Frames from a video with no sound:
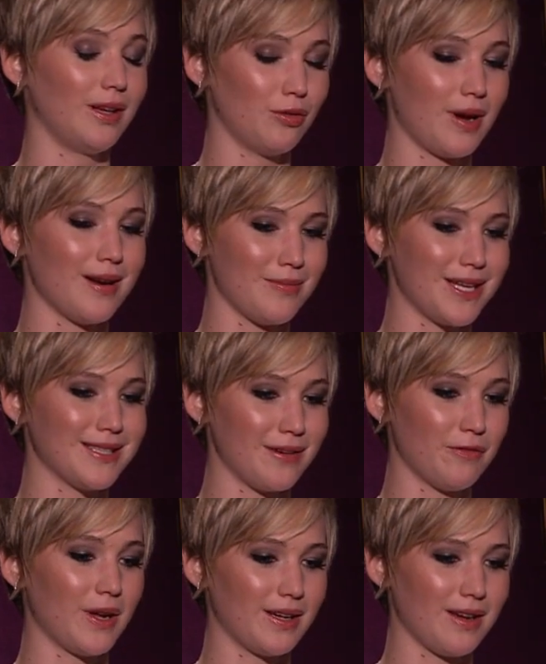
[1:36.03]
great amazing
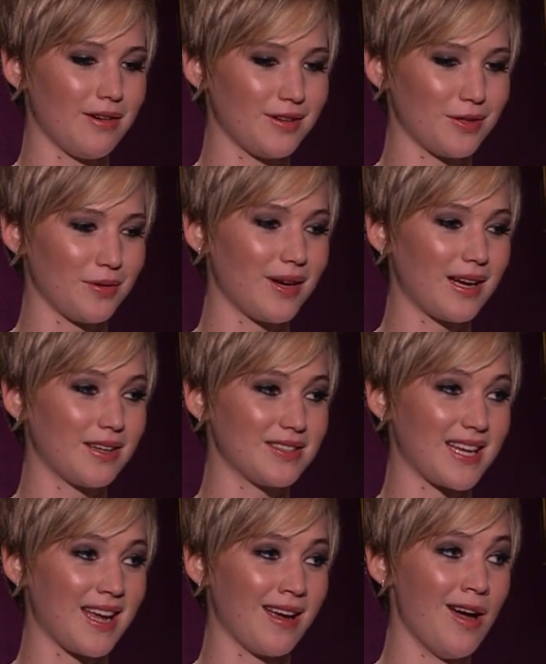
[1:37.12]
fun character right I could
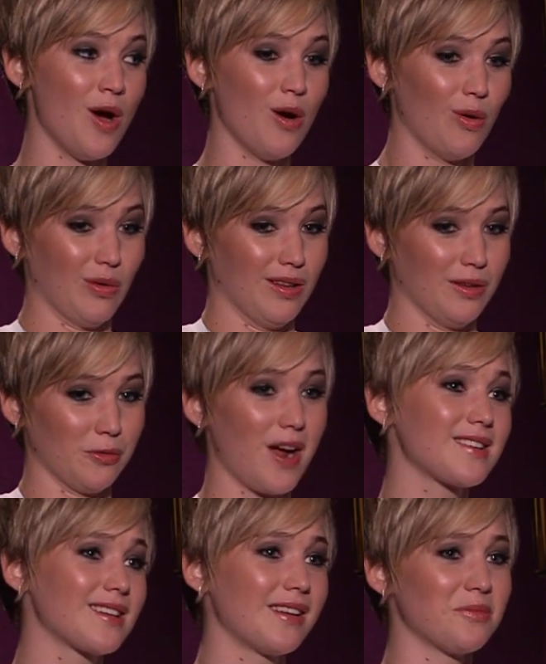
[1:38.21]
say well
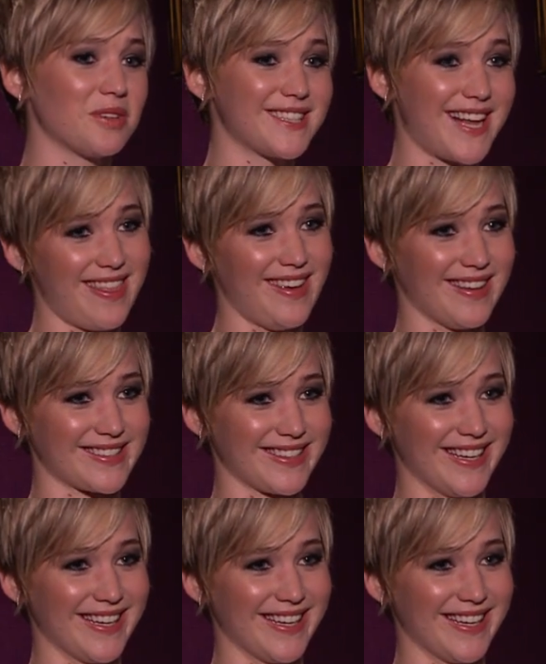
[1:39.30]
Rosalyn would say this